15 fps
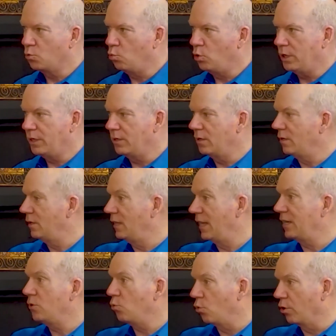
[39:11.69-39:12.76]
one
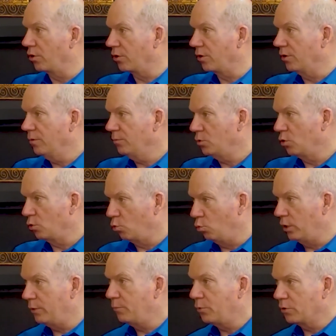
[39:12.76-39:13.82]
light worker or
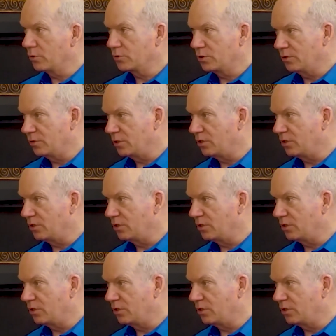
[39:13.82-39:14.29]
one person